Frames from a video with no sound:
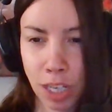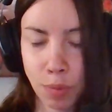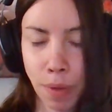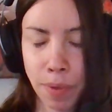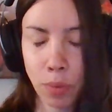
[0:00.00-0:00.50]

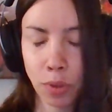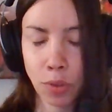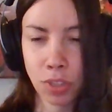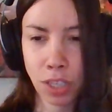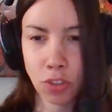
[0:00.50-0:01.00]
It's probably one of
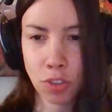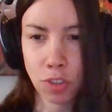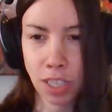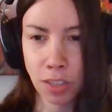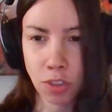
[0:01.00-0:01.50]
those like
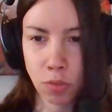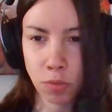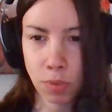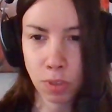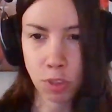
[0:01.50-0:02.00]
cities,
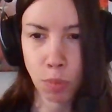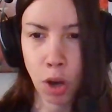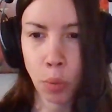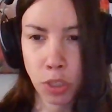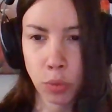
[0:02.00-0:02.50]

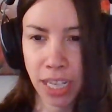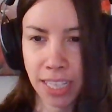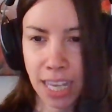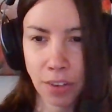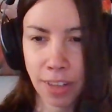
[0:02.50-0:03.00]
small ones when you
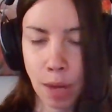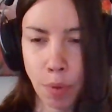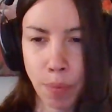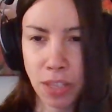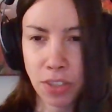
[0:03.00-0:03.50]
get down to that.
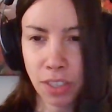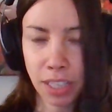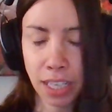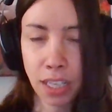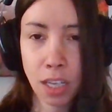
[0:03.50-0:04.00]

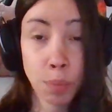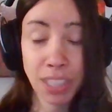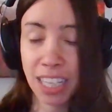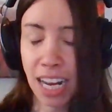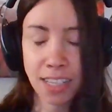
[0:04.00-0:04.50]
Right.
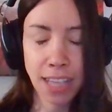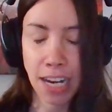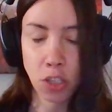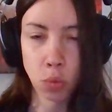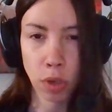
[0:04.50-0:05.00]
But the United
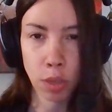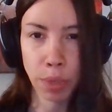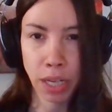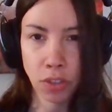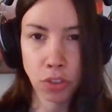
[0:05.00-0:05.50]
States is one of the
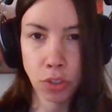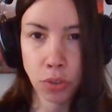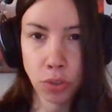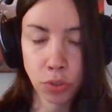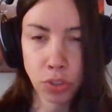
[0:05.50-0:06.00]
biggest
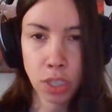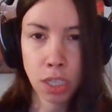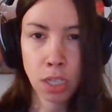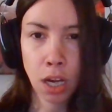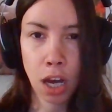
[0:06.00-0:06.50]
users.
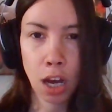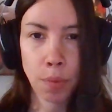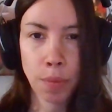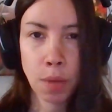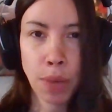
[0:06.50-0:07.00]

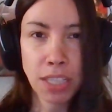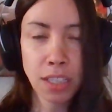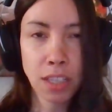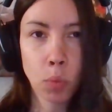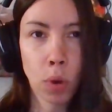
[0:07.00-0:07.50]

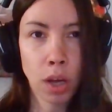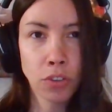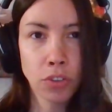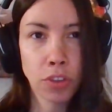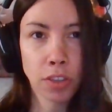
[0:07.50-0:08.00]
Basically,
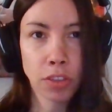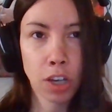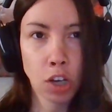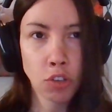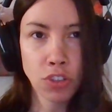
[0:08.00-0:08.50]
the
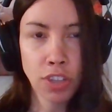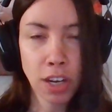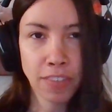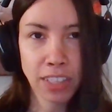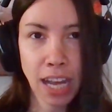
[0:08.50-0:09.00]
countries that
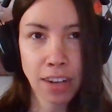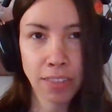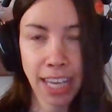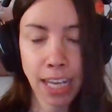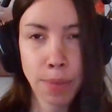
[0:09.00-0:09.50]
have a lot
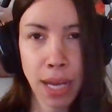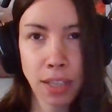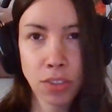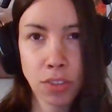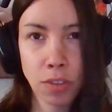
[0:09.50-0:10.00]
of land
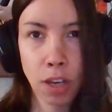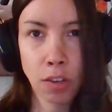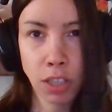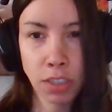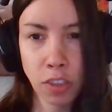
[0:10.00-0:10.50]
mass
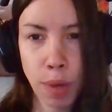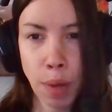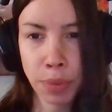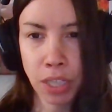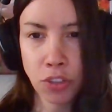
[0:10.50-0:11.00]
relative to the
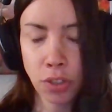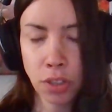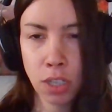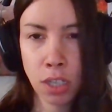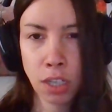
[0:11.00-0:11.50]

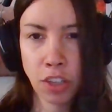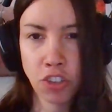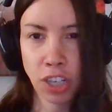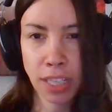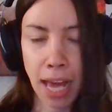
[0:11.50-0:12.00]
population, that
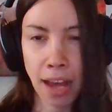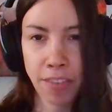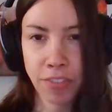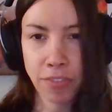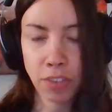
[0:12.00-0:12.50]
generally
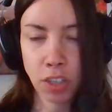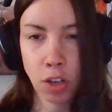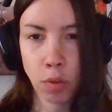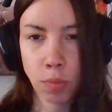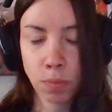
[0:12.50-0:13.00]
have, you
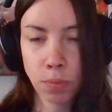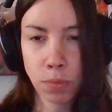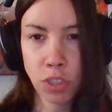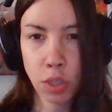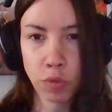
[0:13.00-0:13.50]
know,
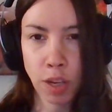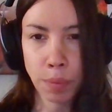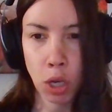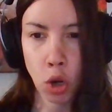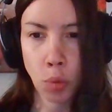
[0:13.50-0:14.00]
single
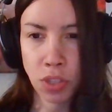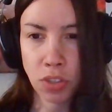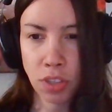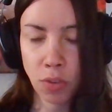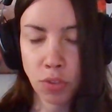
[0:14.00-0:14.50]
family homes
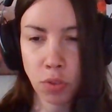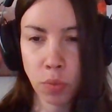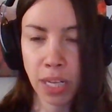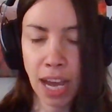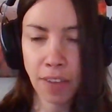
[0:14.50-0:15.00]
and stuff. So
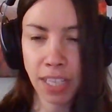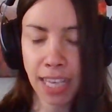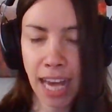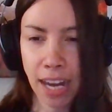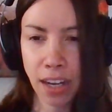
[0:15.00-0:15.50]
when you have
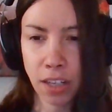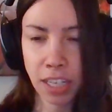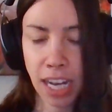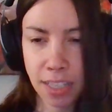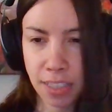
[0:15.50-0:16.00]
like Canada,
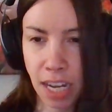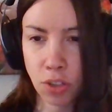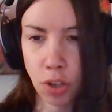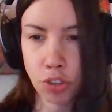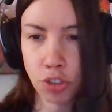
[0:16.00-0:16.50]
United
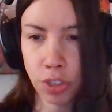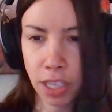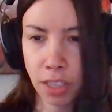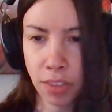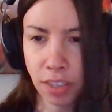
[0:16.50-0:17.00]
States, and
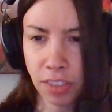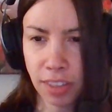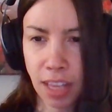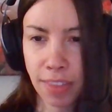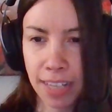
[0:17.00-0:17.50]
Australia and things
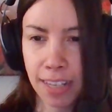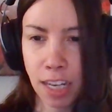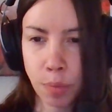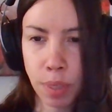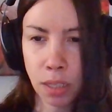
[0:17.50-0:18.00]
like that, they
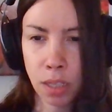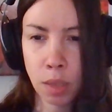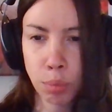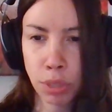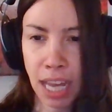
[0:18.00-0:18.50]
tend to be
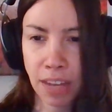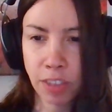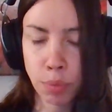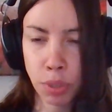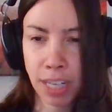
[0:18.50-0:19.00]
pretty
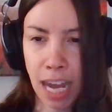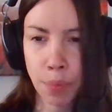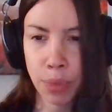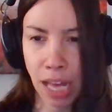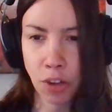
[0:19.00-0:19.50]
heavy per
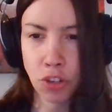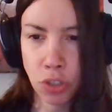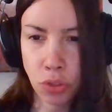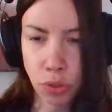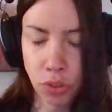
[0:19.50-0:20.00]
capita energy
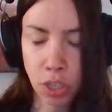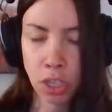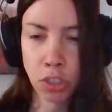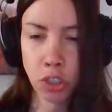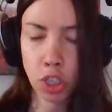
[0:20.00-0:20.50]
users.
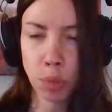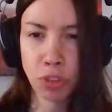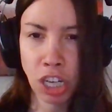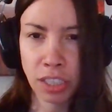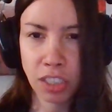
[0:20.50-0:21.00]

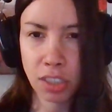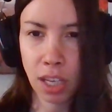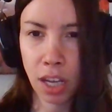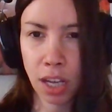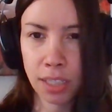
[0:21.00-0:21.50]
Europe generally is
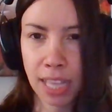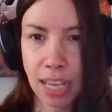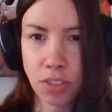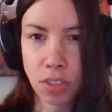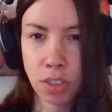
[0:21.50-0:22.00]

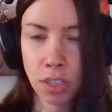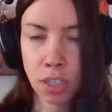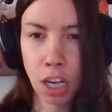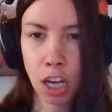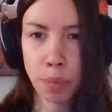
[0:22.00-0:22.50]
less,
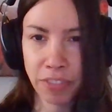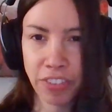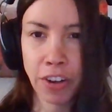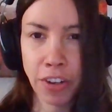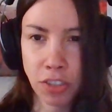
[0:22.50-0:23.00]
but it
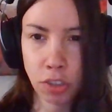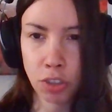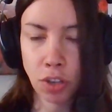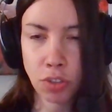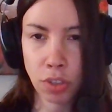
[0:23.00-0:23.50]
varies
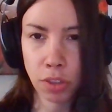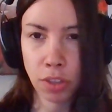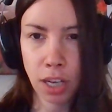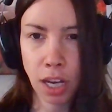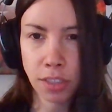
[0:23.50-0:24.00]
across
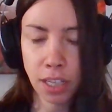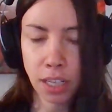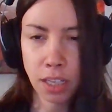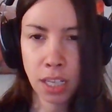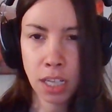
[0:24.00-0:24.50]
the
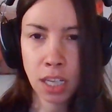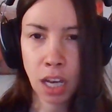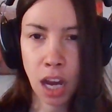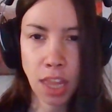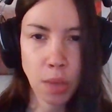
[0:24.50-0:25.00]
continent.
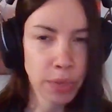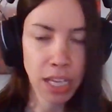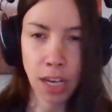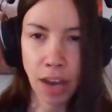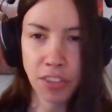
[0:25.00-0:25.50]
And then when you
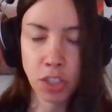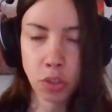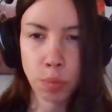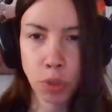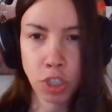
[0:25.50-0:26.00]
get obviously
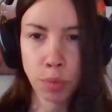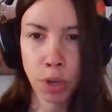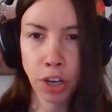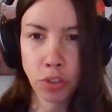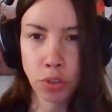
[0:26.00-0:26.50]
into emerging
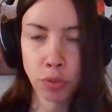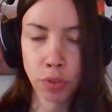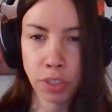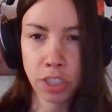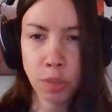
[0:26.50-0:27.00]
markets or
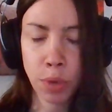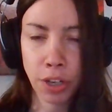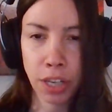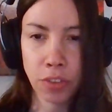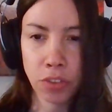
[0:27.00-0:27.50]
frontier
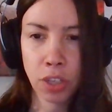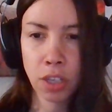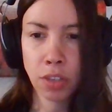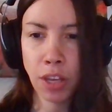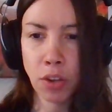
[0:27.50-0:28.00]
markets,
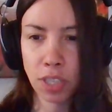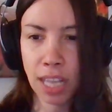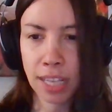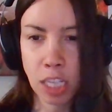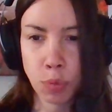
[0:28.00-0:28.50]
they use a
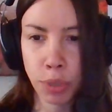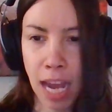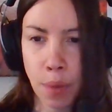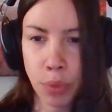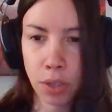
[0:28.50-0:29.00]
lot less per
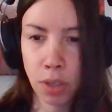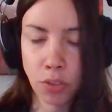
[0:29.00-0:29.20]
capita.